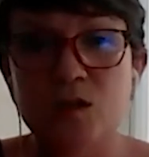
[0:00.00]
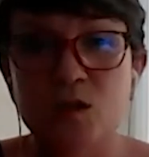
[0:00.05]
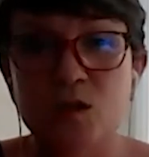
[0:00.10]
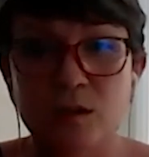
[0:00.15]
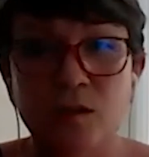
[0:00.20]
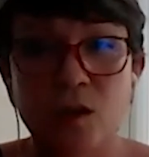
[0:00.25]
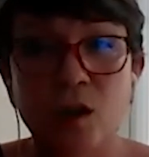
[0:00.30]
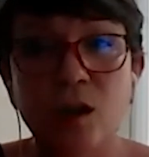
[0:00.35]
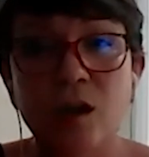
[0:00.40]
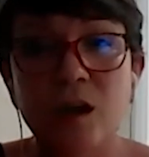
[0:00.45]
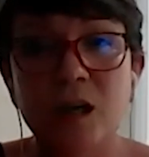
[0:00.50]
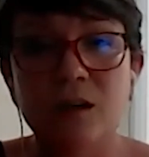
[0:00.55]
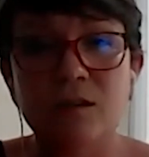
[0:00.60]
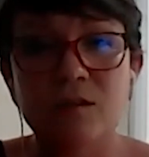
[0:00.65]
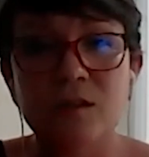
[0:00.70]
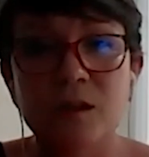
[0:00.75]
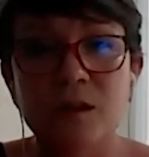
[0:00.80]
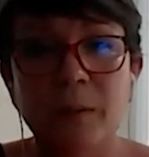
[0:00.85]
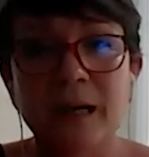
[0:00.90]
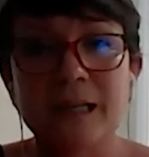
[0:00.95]
sort of earlier
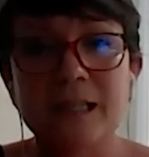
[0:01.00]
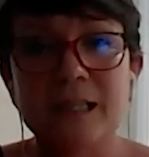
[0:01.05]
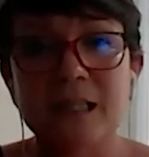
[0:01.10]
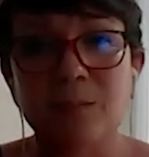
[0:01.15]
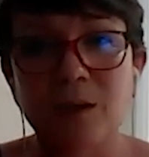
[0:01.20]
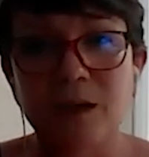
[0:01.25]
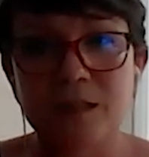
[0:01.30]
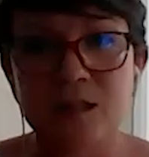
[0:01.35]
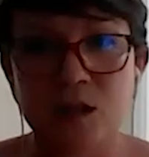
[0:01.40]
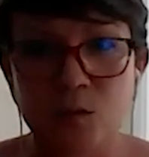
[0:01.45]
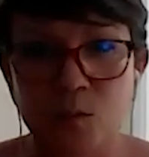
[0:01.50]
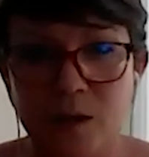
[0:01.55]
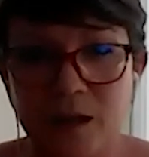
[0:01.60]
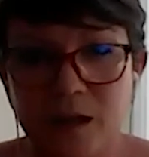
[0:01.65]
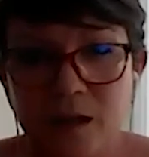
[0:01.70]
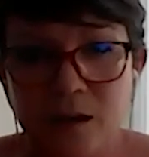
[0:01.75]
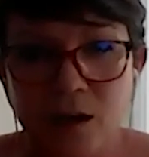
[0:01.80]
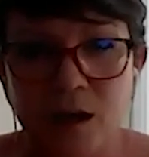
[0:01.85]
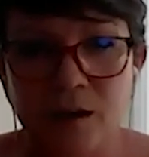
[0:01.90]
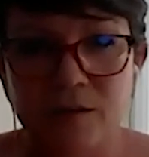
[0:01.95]
in the pandemic, so that we
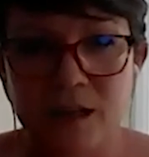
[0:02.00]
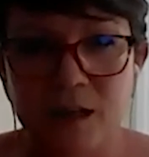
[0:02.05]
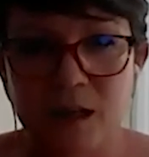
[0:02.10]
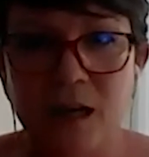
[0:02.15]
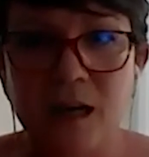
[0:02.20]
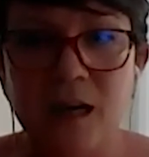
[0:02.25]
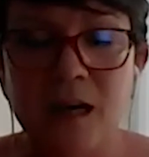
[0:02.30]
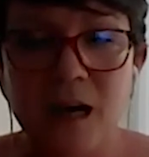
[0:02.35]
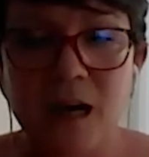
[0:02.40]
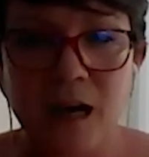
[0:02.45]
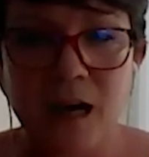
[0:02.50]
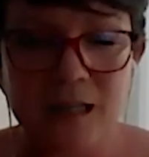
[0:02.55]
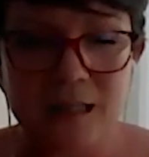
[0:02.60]
can kind of get an